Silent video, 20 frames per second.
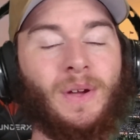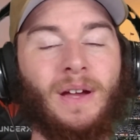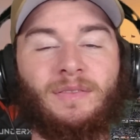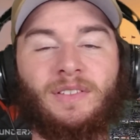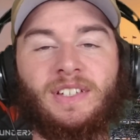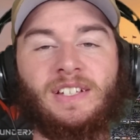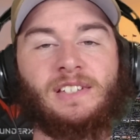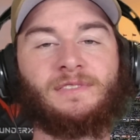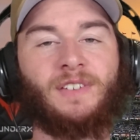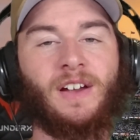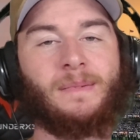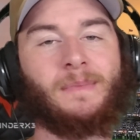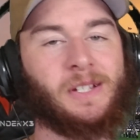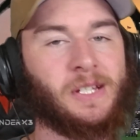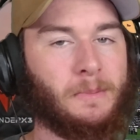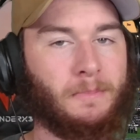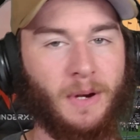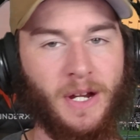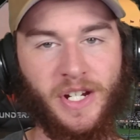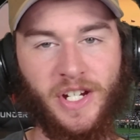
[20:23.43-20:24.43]
Everything is very much
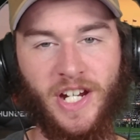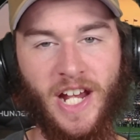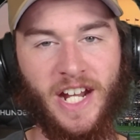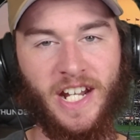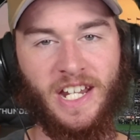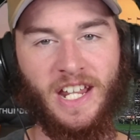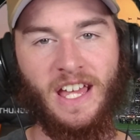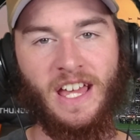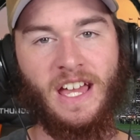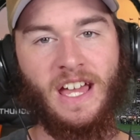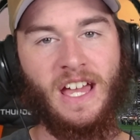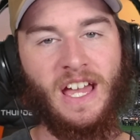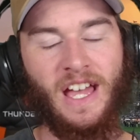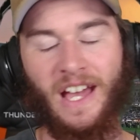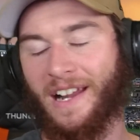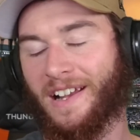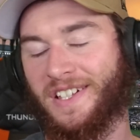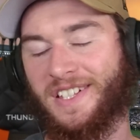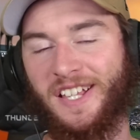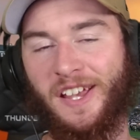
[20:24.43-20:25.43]
appreciated,
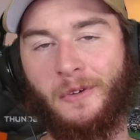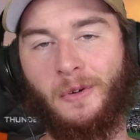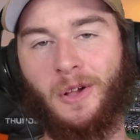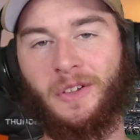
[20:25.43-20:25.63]
and I'll see you